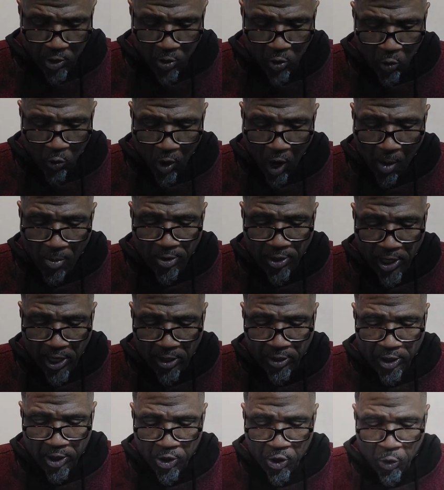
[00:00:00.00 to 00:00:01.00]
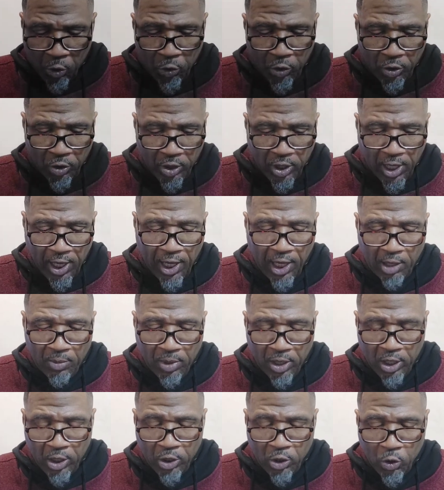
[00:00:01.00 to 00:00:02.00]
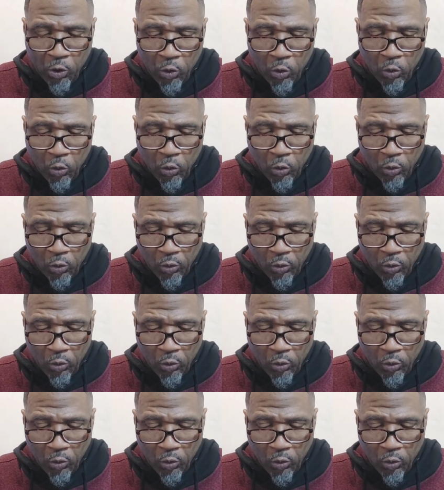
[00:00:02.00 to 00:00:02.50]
Robert Downey Jr. came into